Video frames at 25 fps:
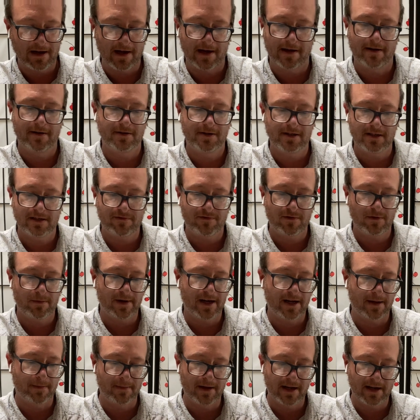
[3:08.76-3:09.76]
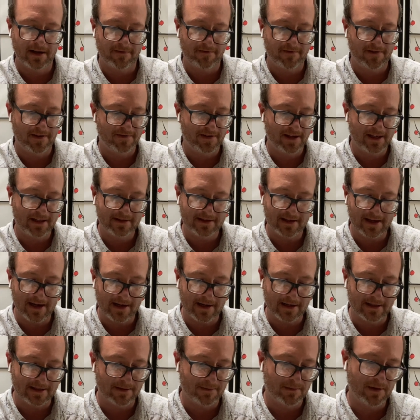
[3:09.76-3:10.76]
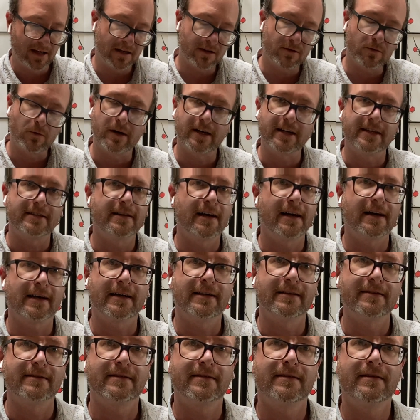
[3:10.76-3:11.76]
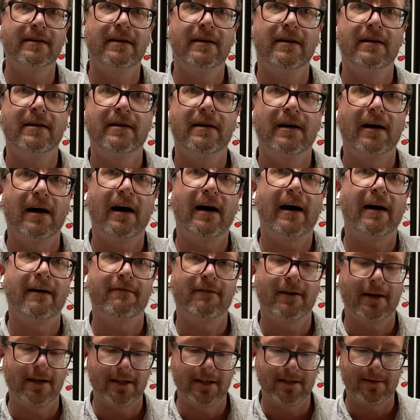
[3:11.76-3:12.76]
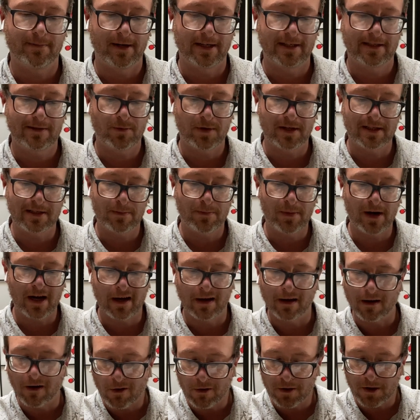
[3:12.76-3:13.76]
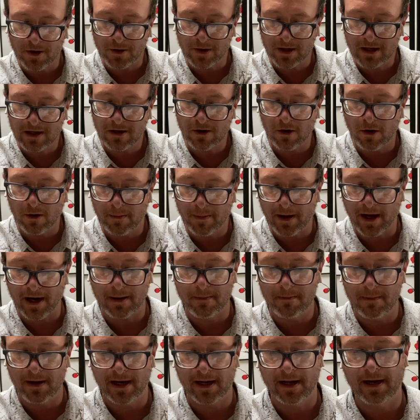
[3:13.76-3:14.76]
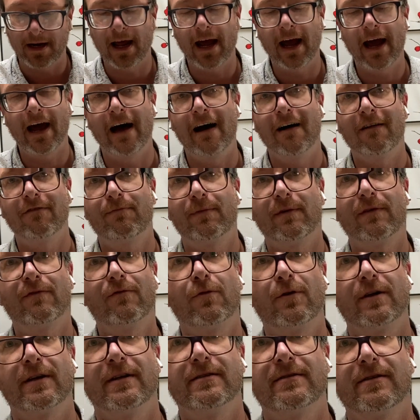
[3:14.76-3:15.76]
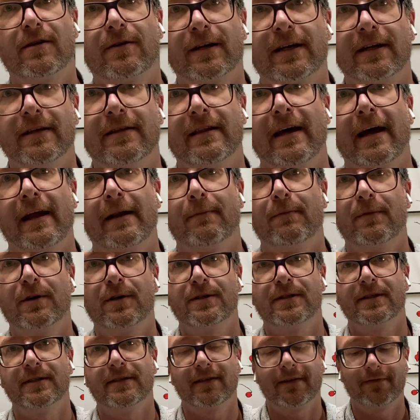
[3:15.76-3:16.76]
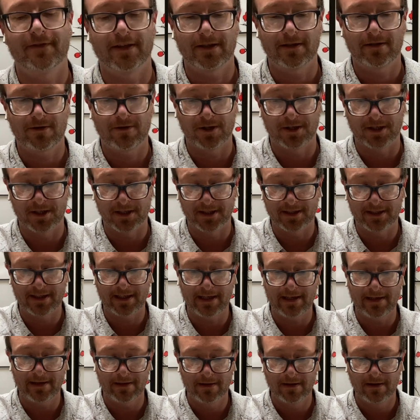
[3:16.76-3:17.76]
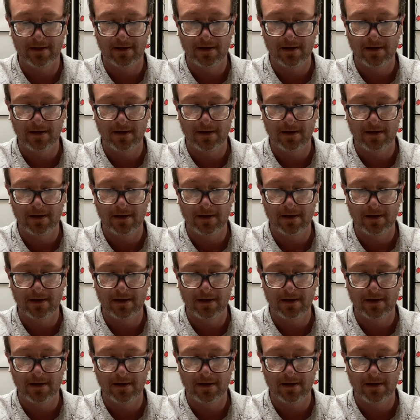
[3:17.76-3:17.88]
and just for about a minute, 15 seconds, a minute, 20 seconds, I find is my sweet spot, although it can go about a minute and a half before you start getting that emergence of astringency,